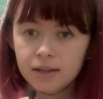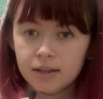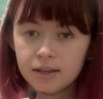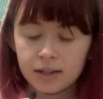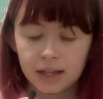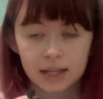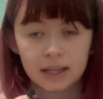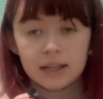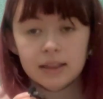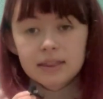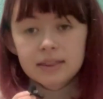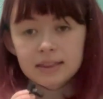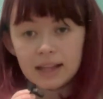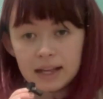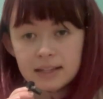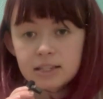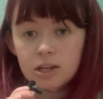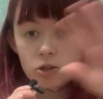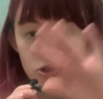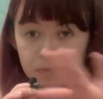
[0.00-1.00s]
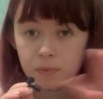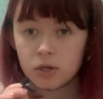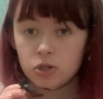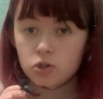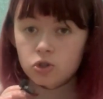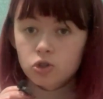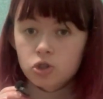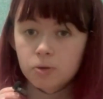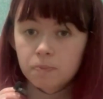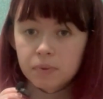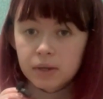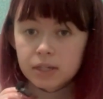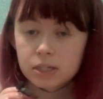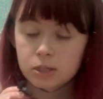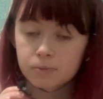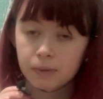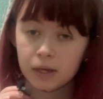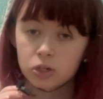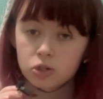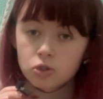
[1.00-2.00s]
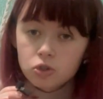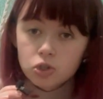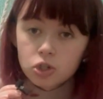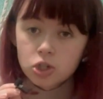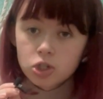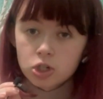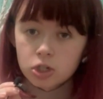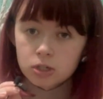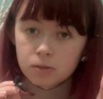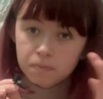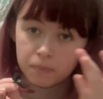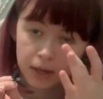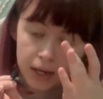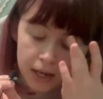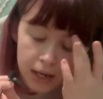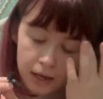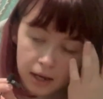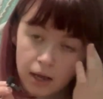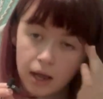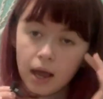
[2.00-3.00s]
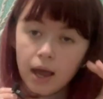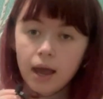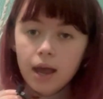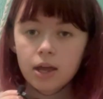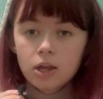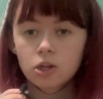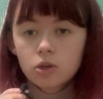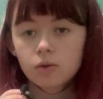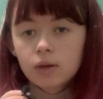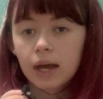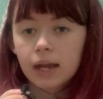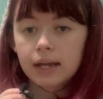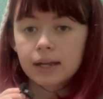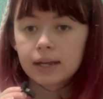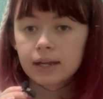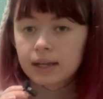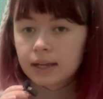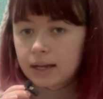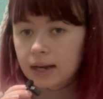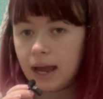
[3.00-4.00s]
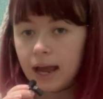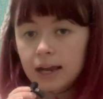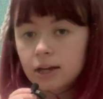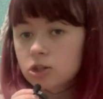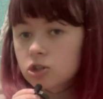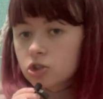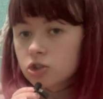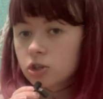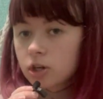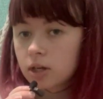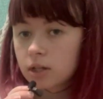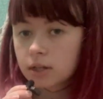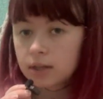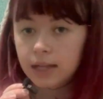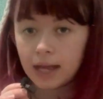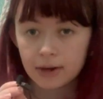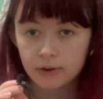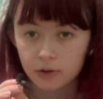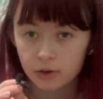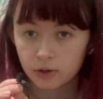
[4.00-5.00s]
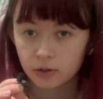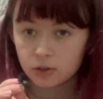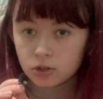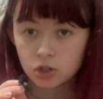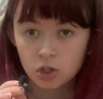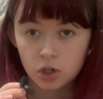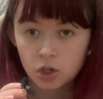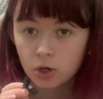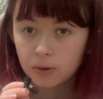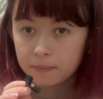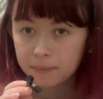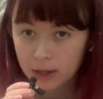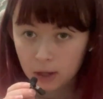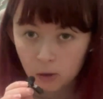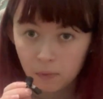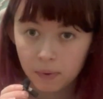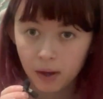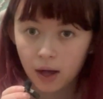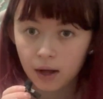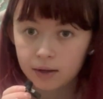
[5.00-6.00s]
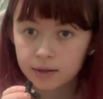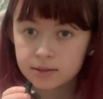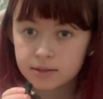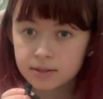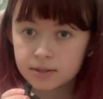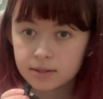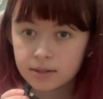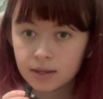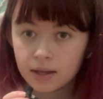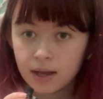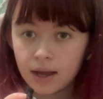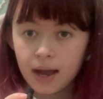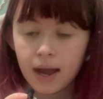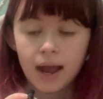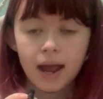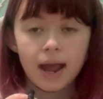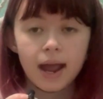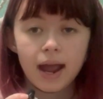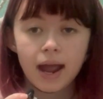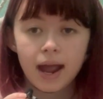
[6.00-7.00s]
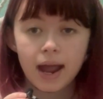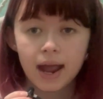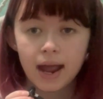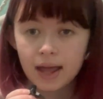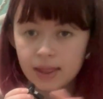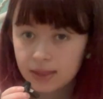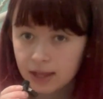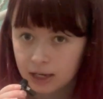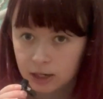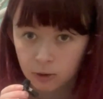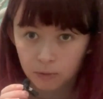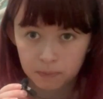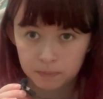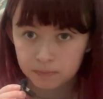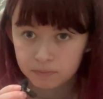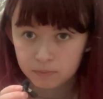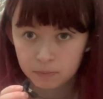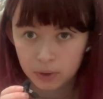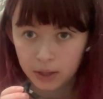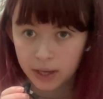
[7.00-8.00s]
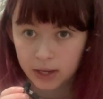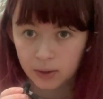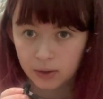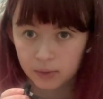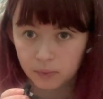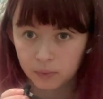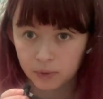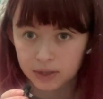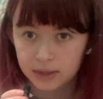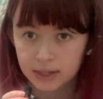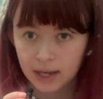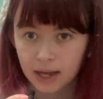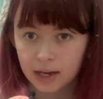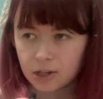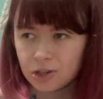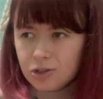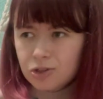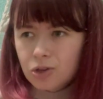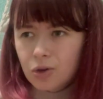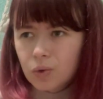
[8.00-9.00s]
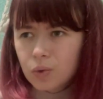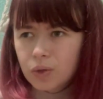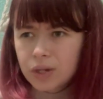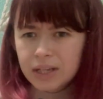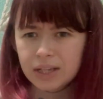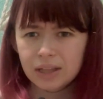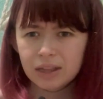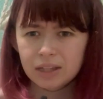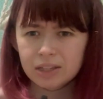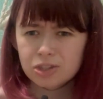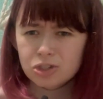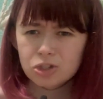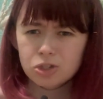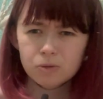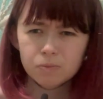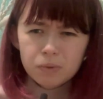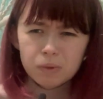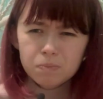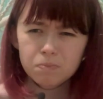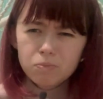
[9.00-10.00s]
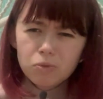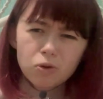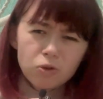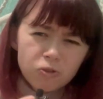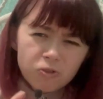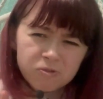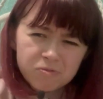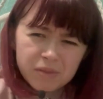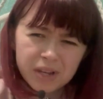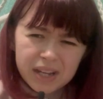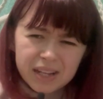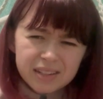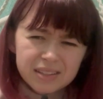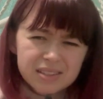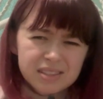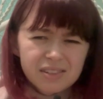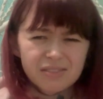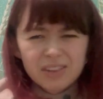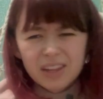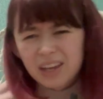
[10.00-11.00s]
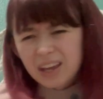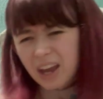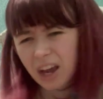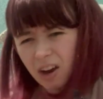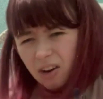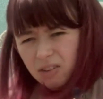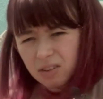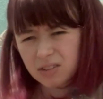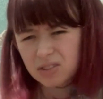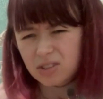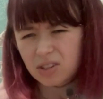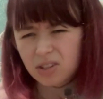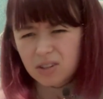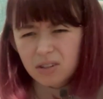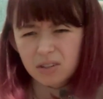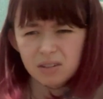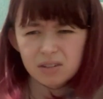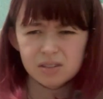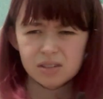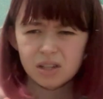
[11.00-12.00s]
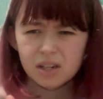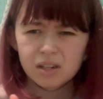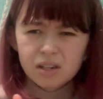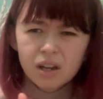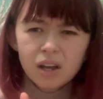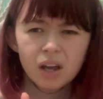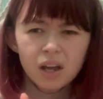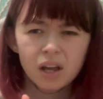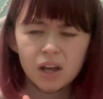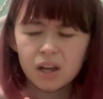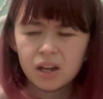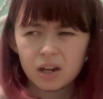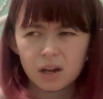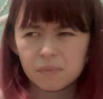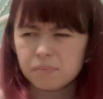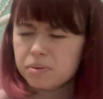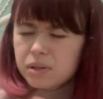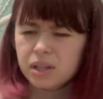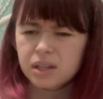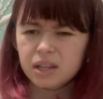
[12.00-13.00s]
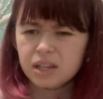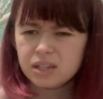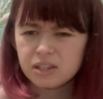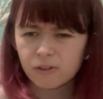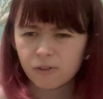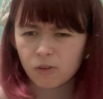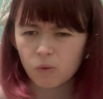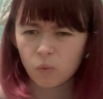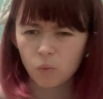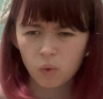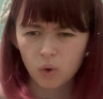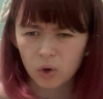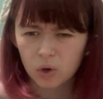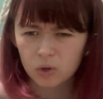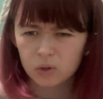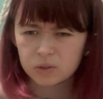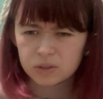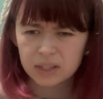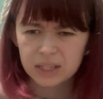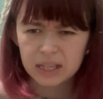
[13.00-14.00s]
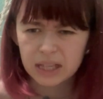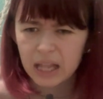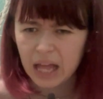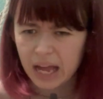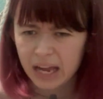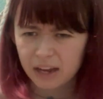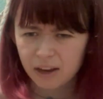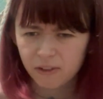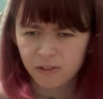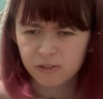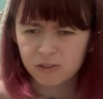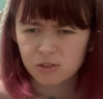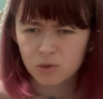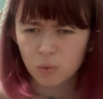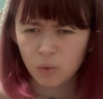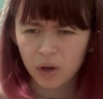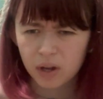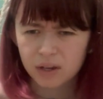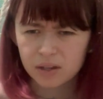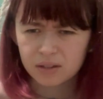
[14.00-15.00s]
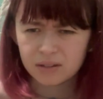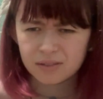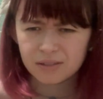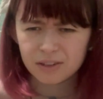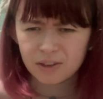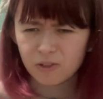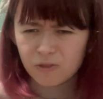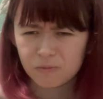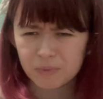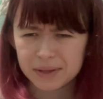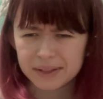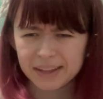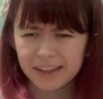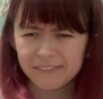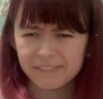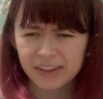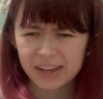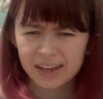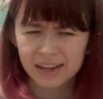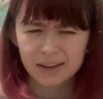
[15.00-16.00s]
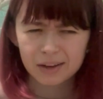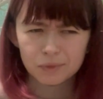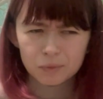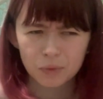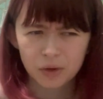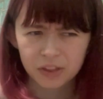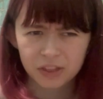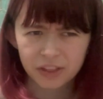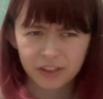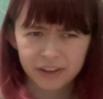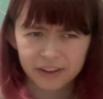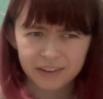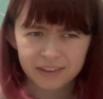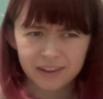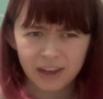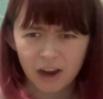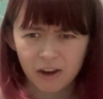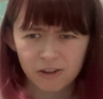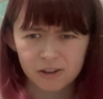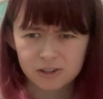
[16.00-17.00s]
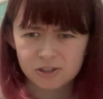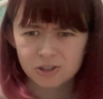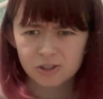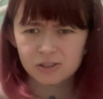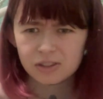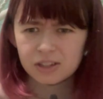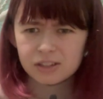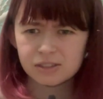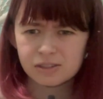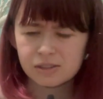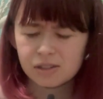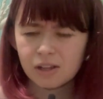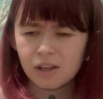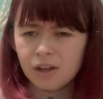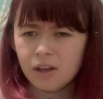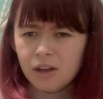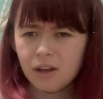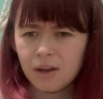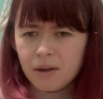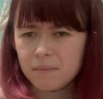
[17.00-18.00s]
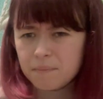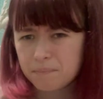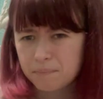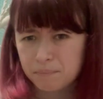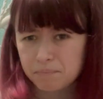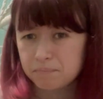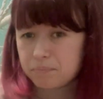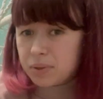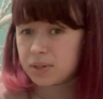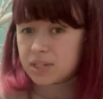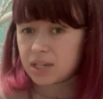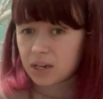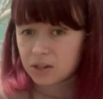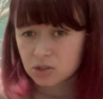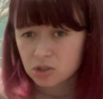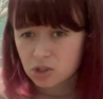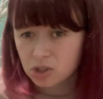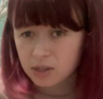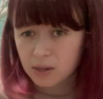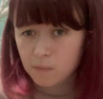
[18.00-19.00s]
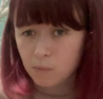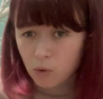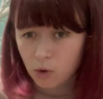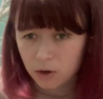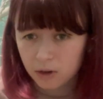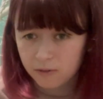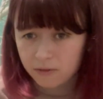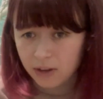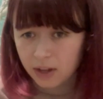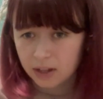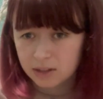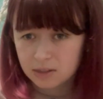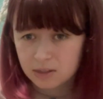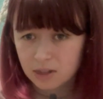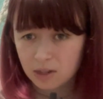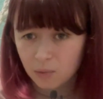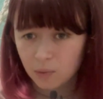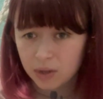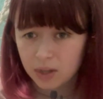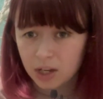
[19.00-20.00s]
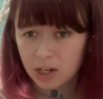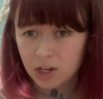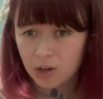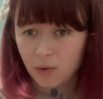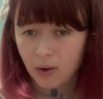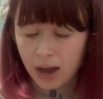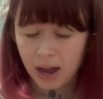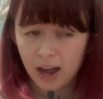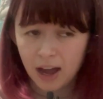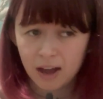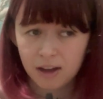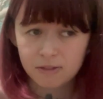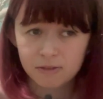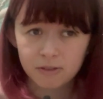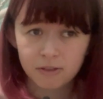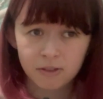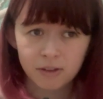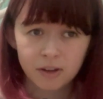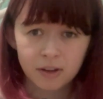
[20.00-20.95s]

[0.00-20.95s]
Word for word: Like, that's how Special should be. Special should just be you getting an extra letter to your mailbox. And then you play it with that. You don't need the stupid movements of the characters and completely different world and life to what you've been living with the character that's potentially more advanced than the one that you have.